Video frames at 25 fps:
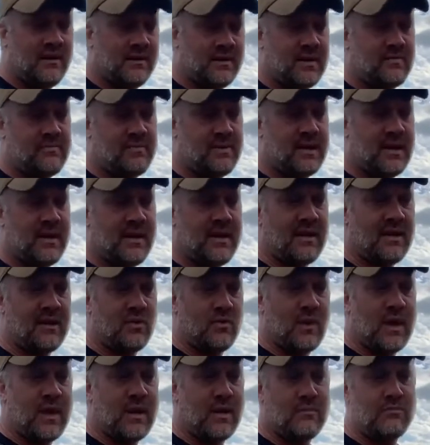to play,
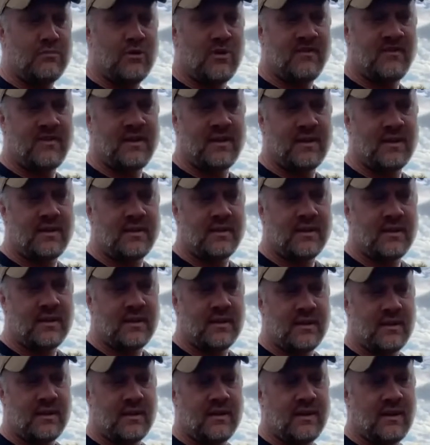the way you're moving,
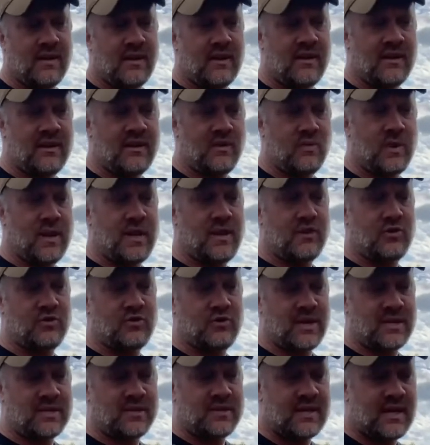the way you're
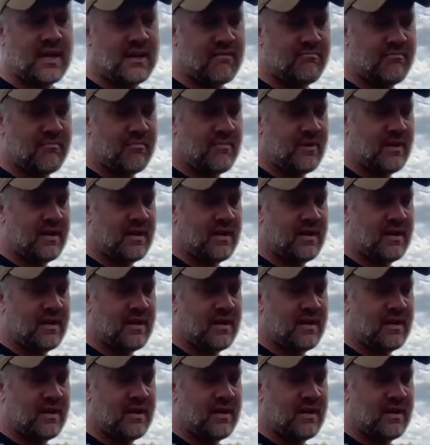dressed up.